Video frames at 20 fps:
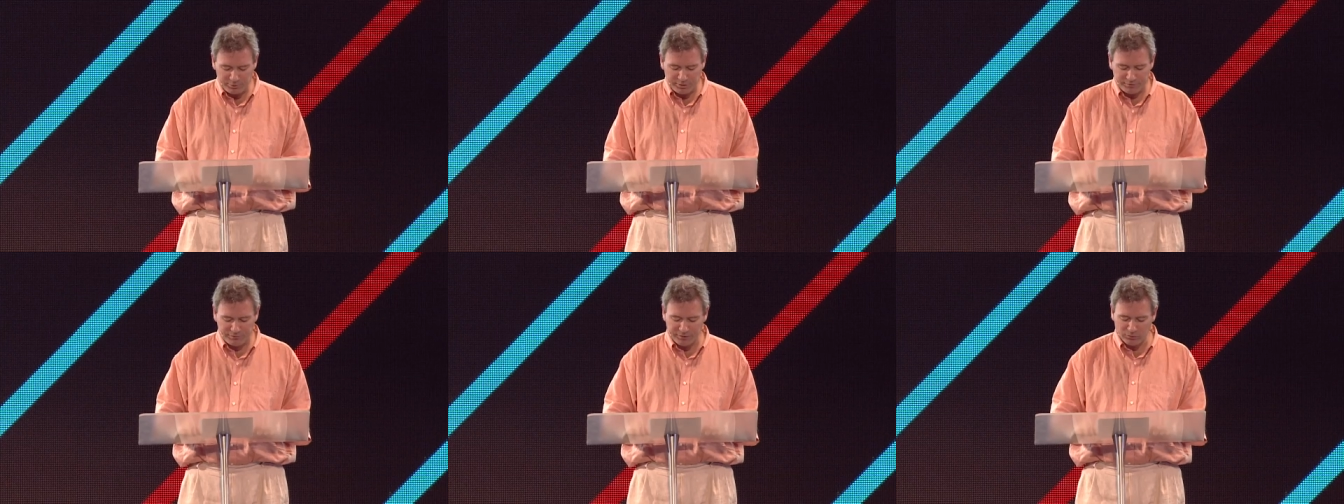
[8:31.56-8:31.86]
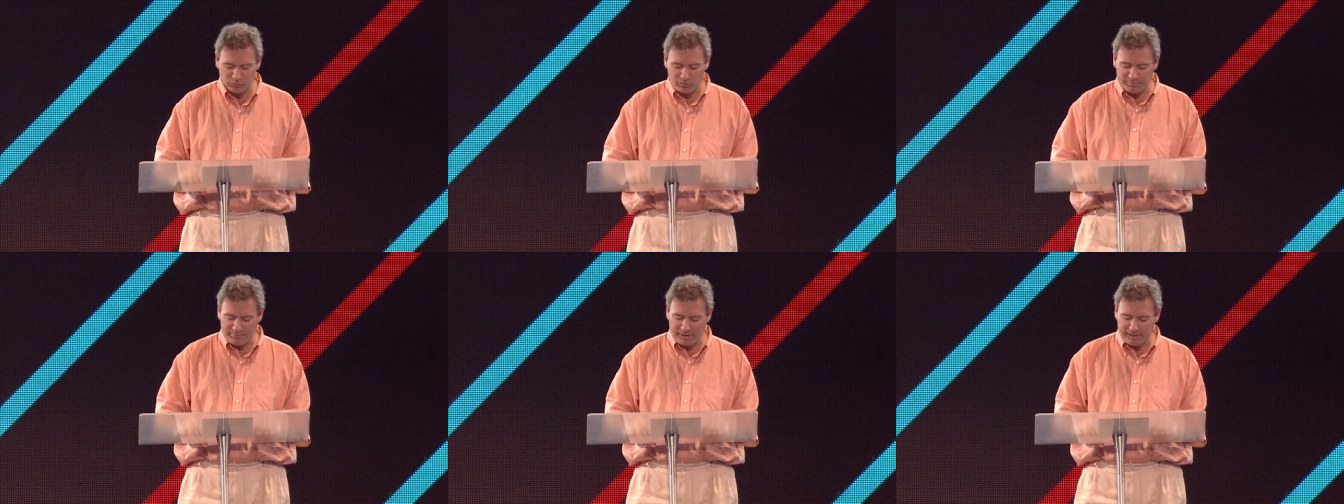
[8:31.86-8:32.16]
we
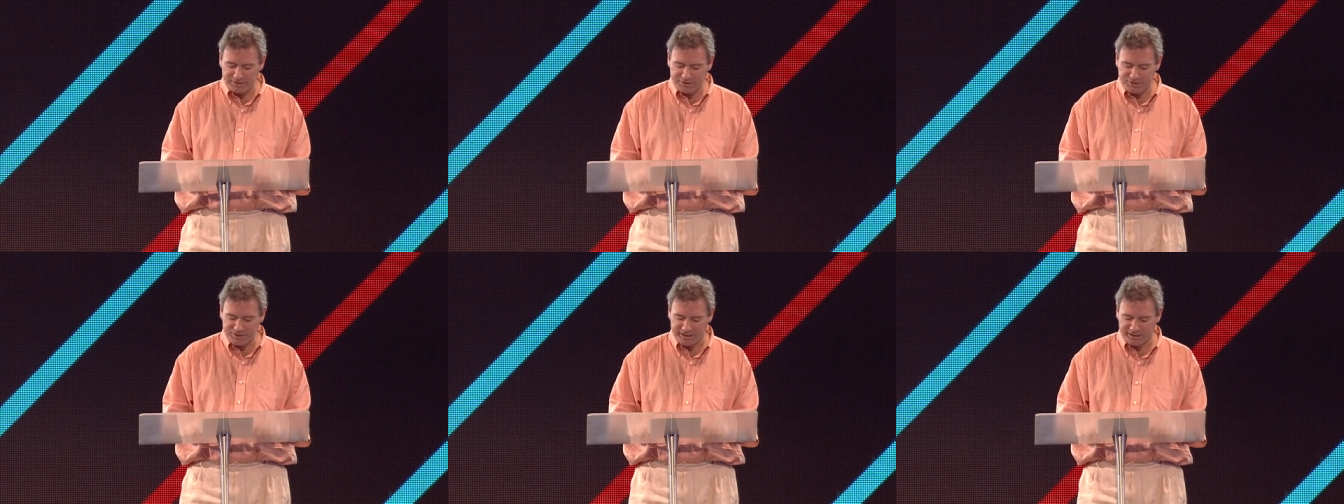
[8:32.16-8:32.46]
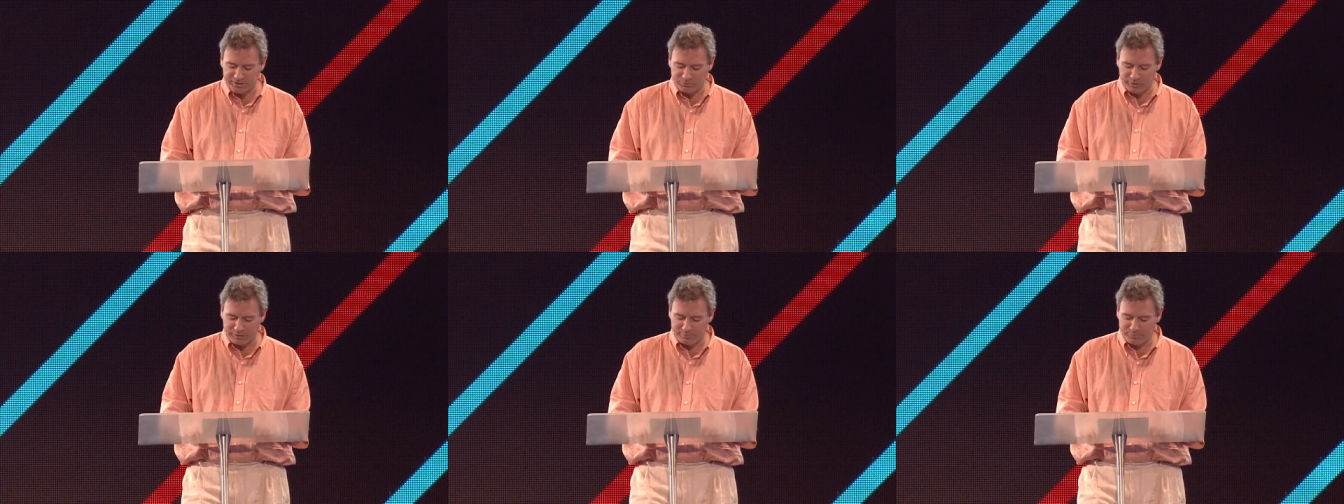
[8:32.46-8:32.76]
feel
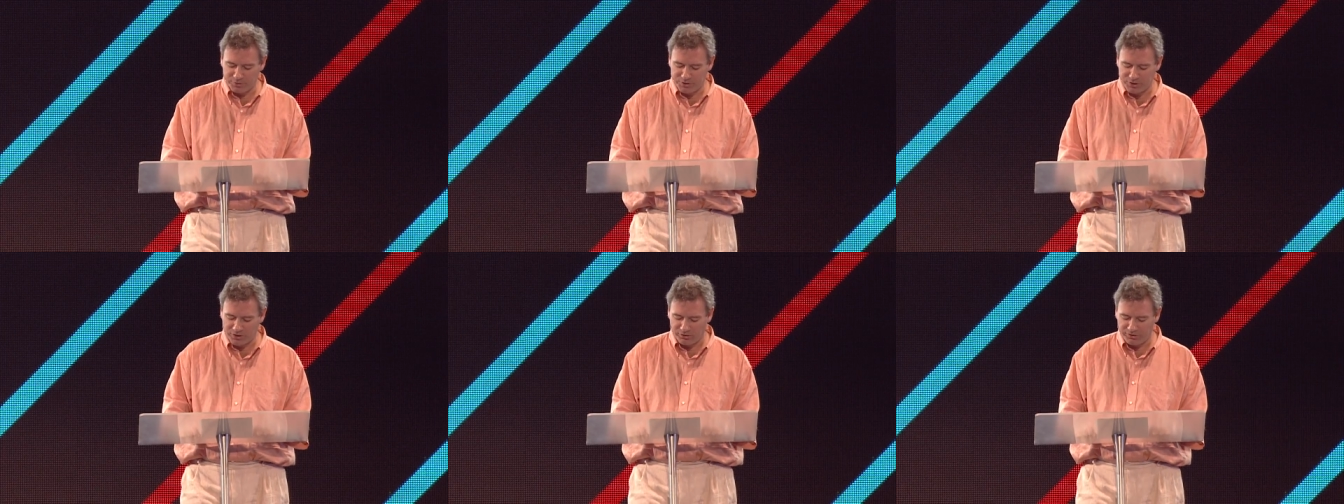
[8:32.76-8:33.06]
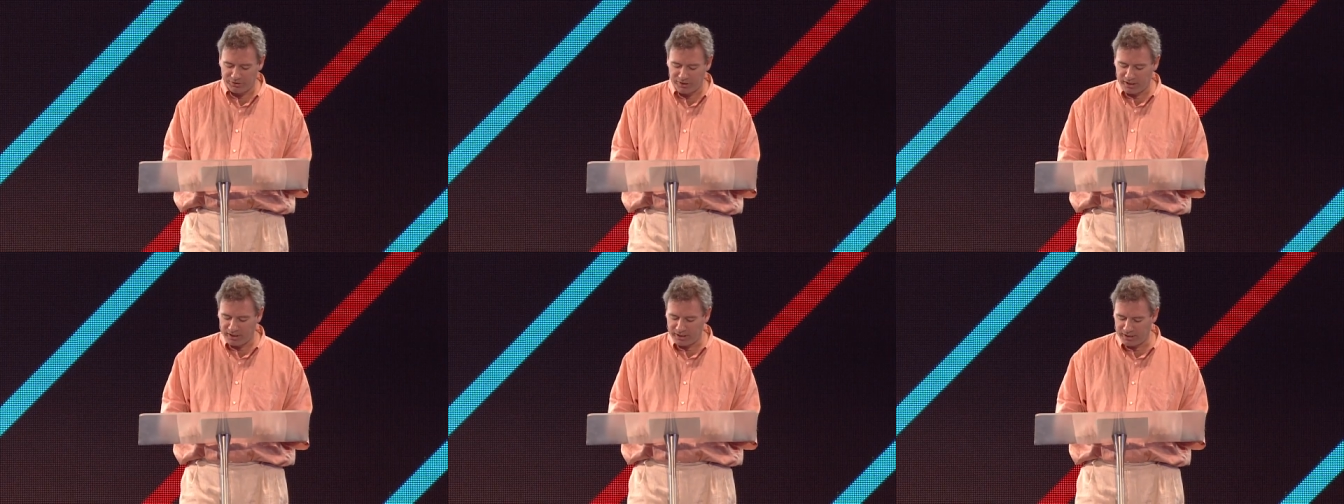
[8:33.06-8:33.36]
romantic, we put
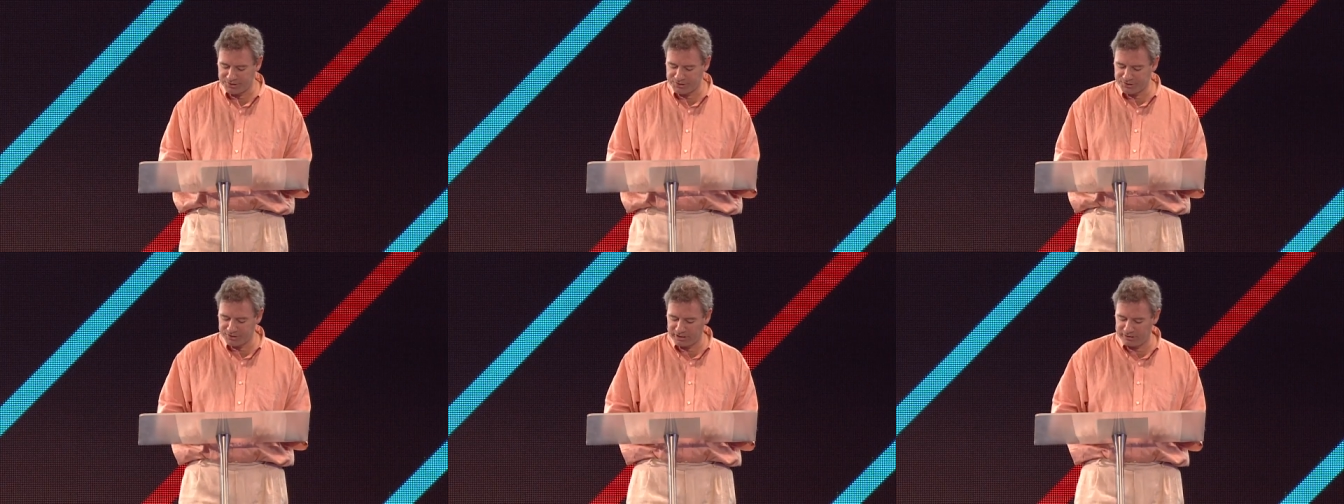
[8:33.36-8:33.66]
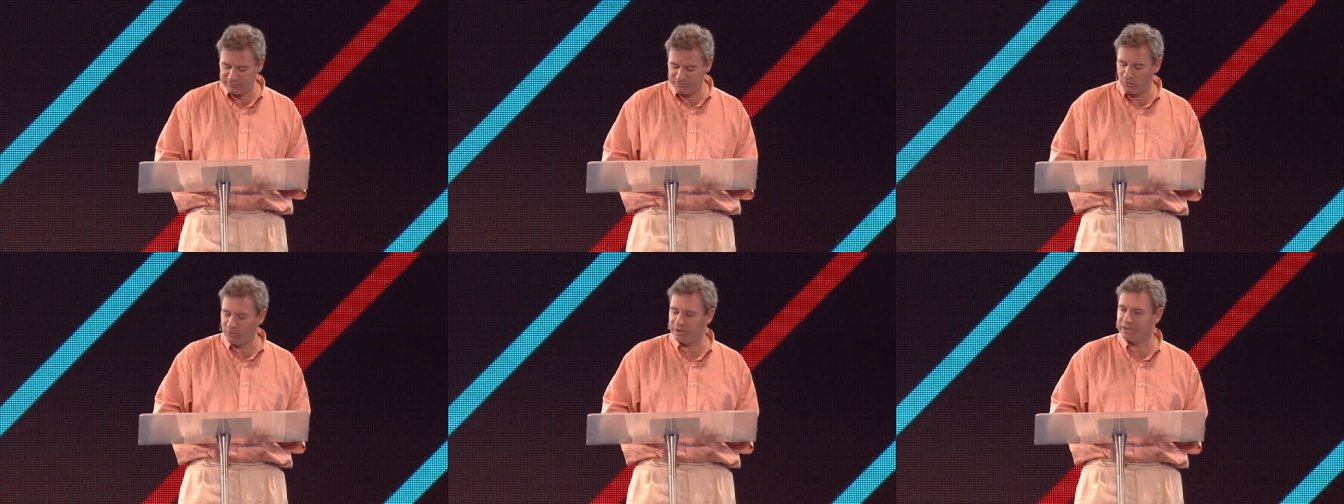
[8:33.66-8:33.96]
on the
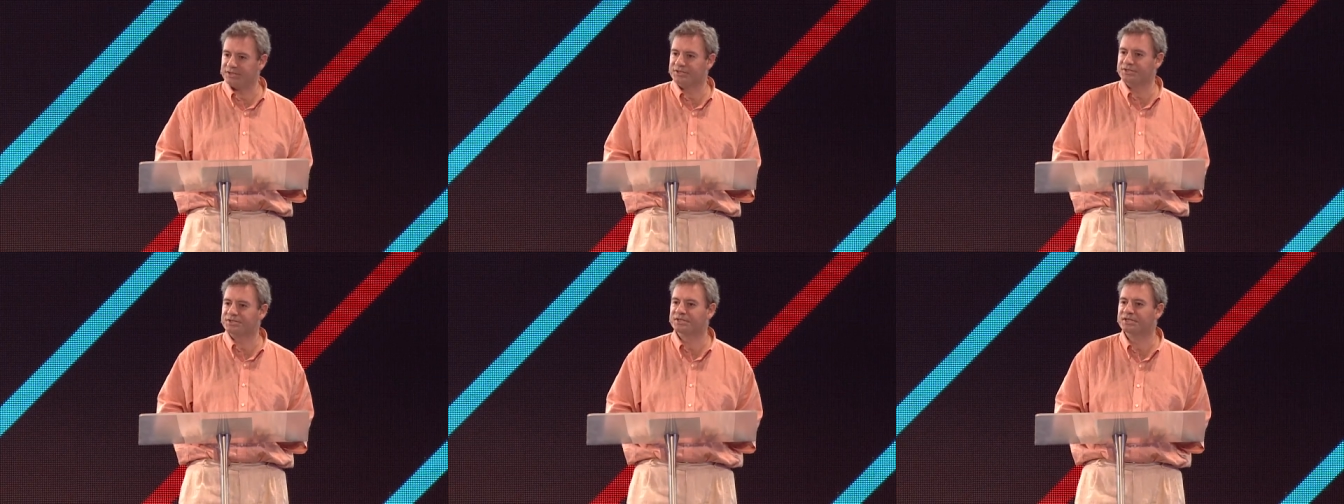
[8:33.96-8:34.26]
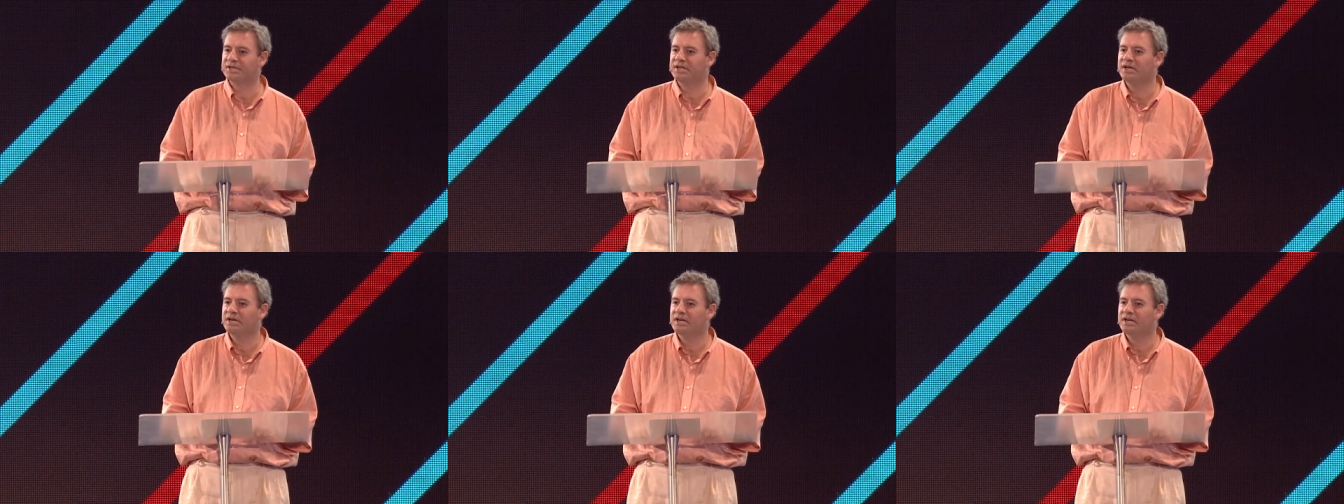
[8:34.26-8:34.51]
husky voice